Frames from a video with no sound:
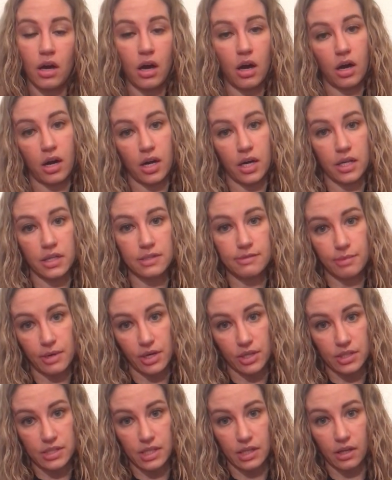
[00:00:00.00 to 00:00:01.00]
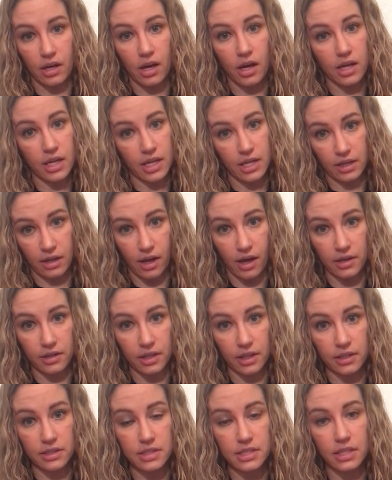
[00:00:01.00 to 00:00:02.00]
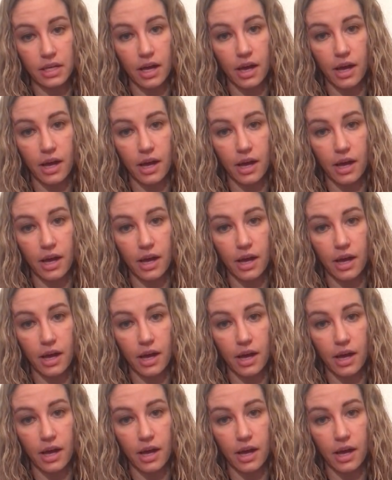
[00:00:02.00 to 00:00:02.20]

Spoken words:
are experiencing incontinence.